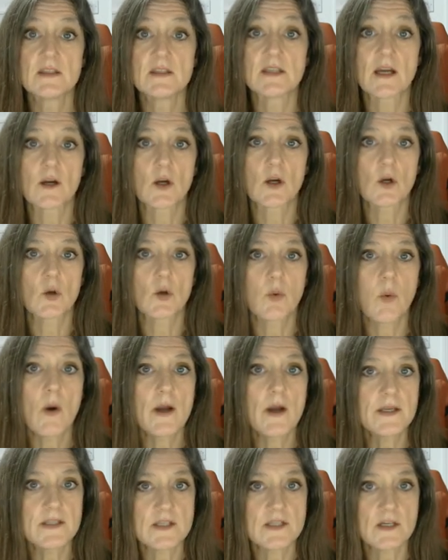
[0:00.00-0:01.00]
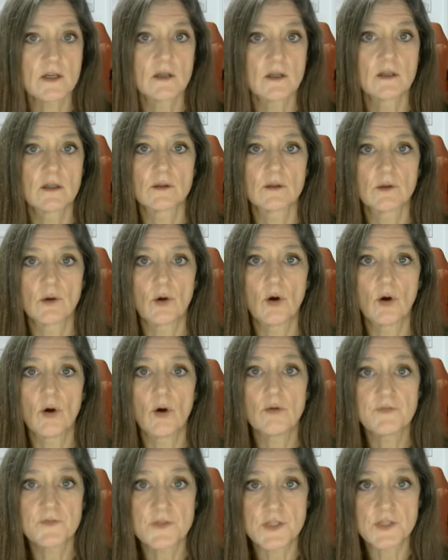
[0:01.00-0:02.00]
Now, quite
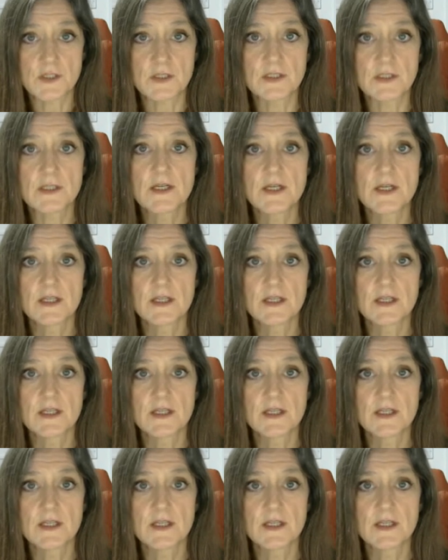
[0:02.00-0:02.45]
often,